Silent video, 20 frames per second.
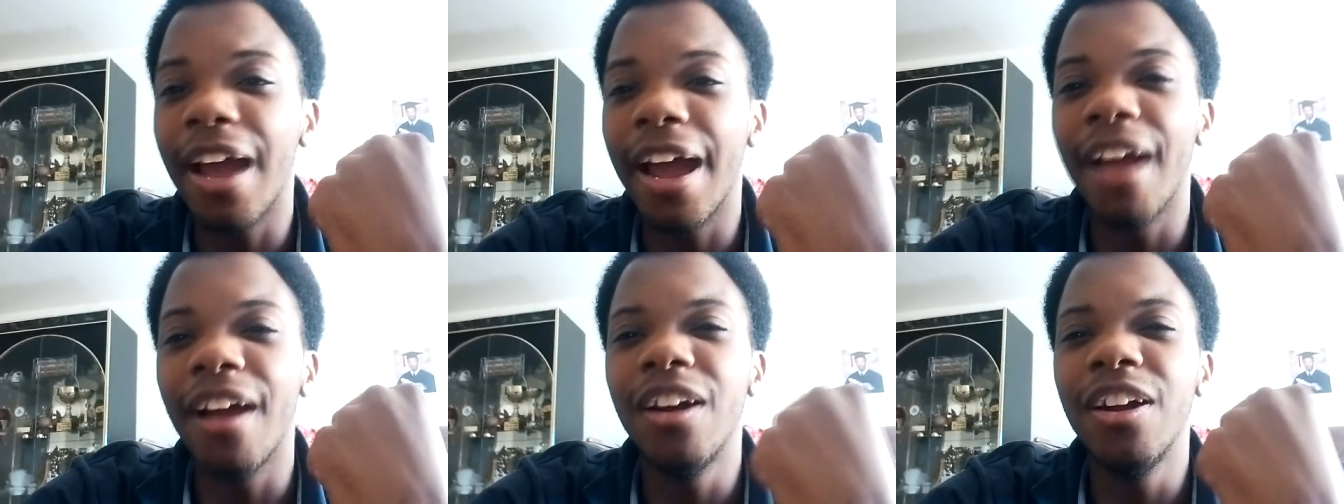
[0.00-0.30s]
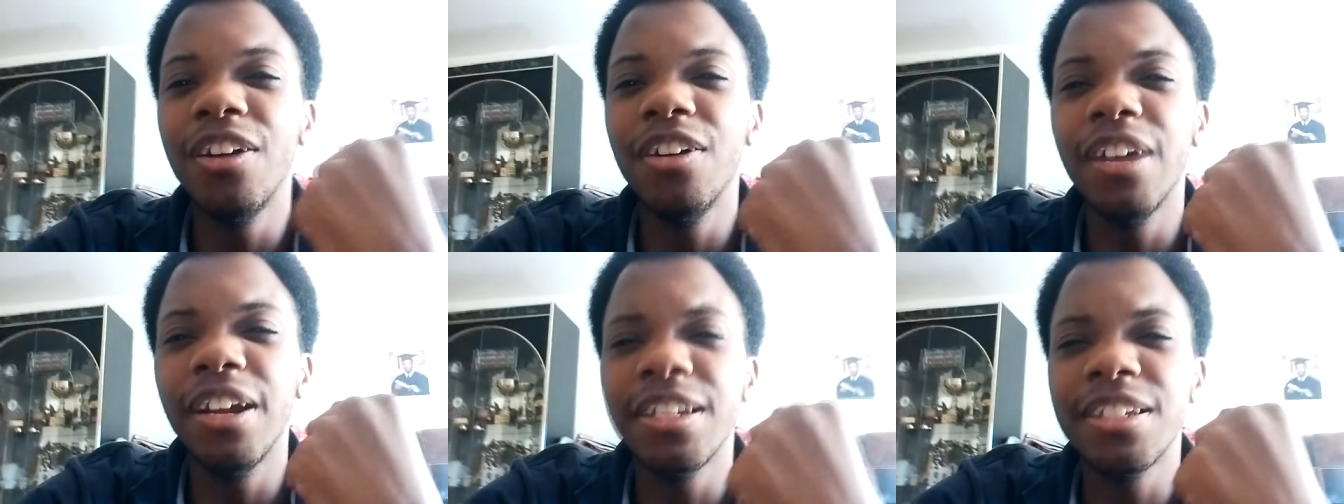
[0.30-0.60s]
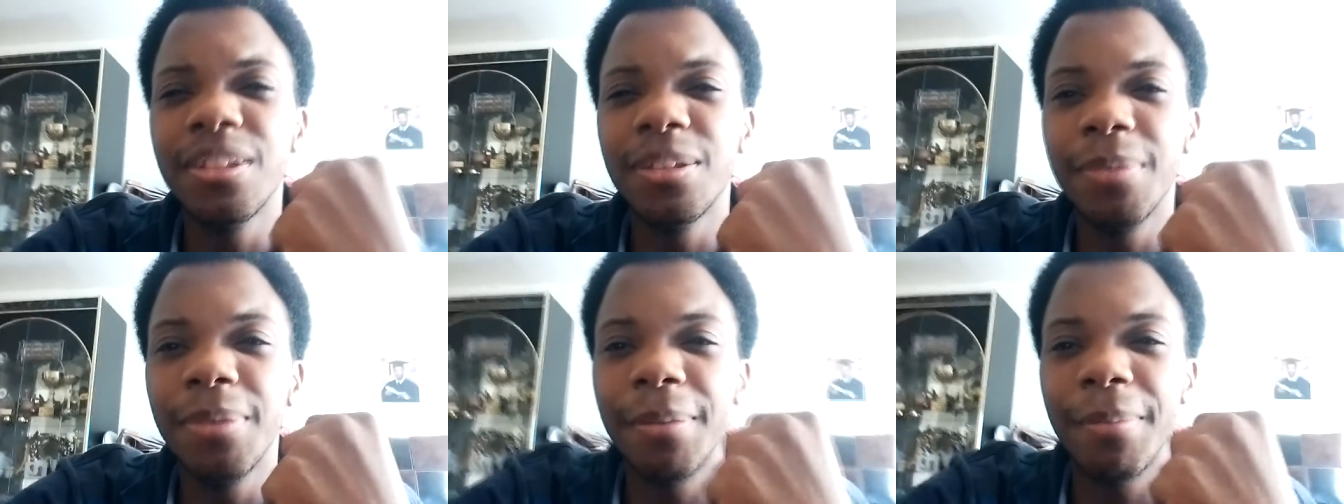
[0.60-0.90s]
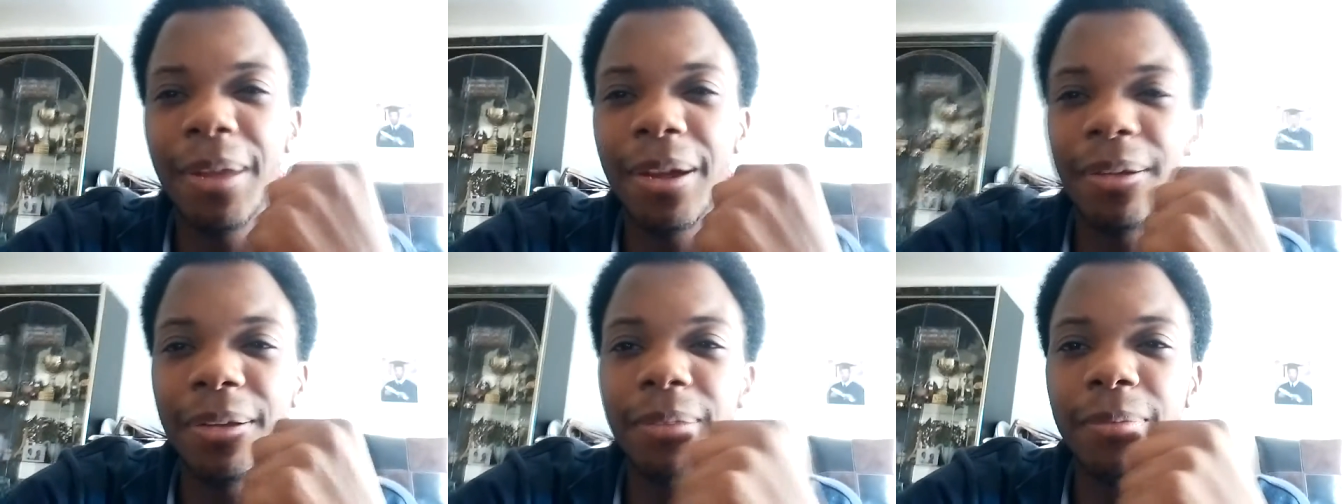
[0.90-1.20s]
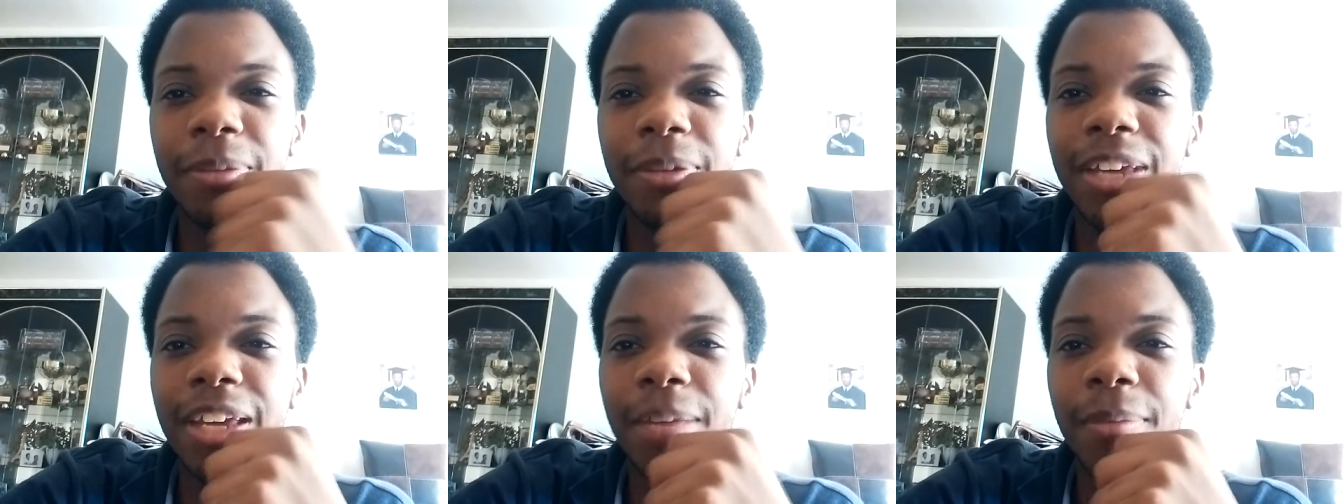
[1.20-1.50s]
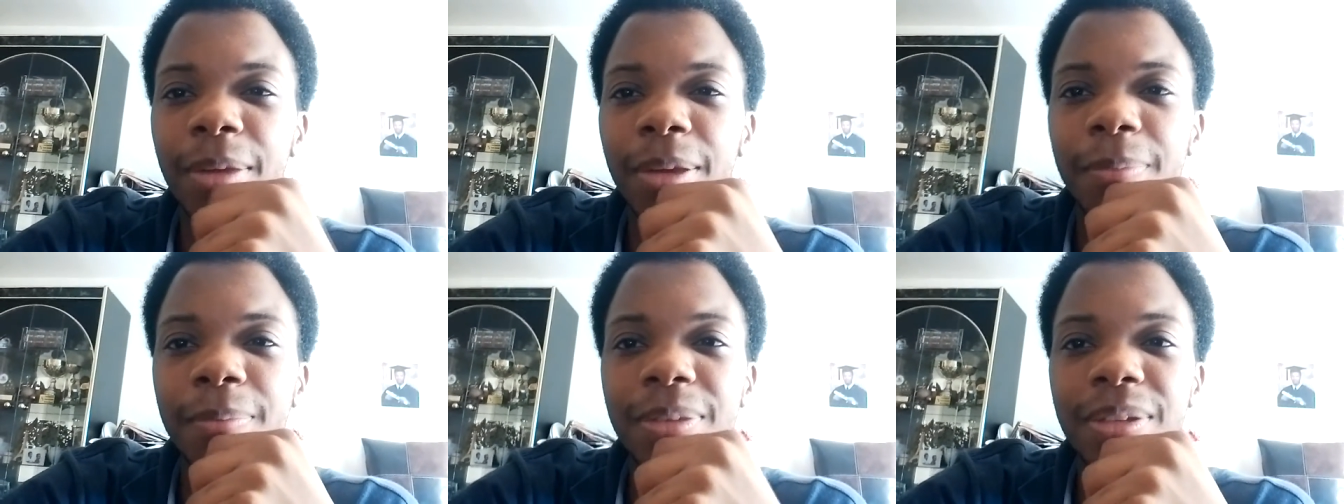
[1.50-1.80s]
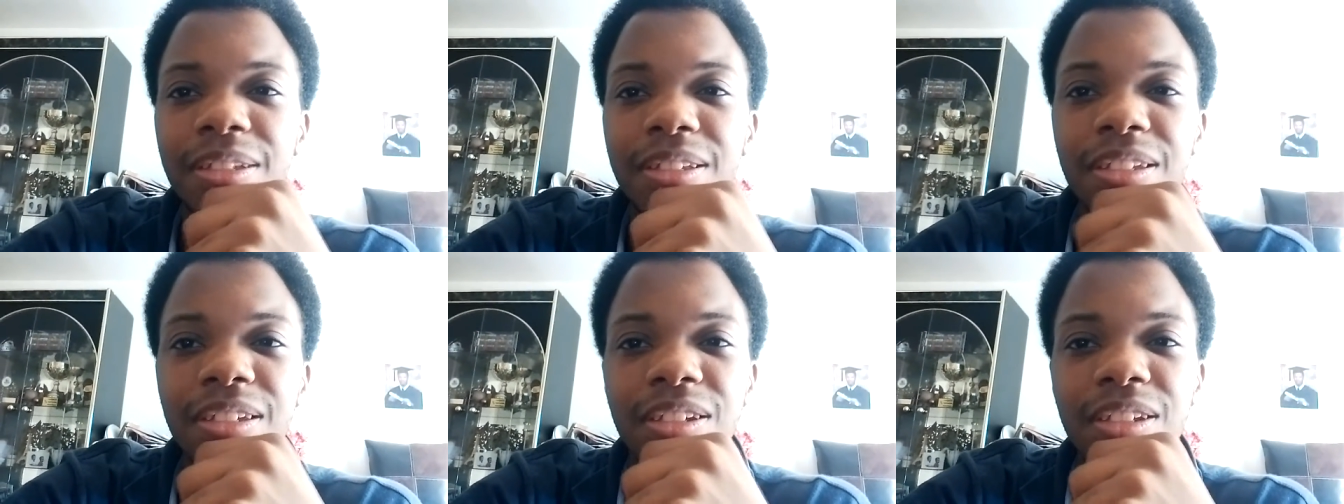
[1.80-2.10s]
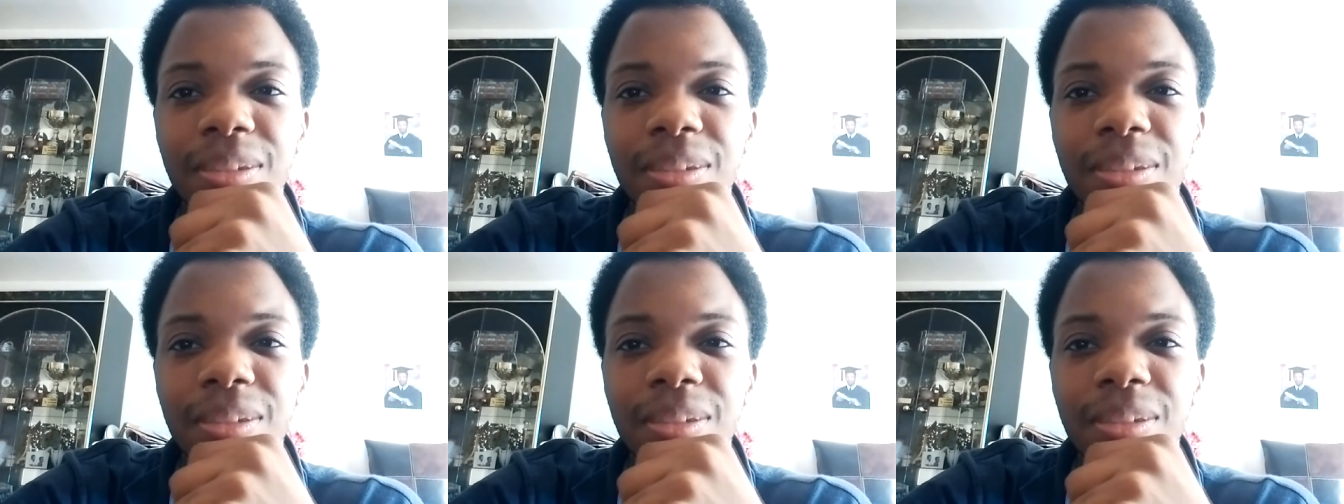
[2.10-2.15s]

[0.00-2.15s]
I underestimate my gaming PC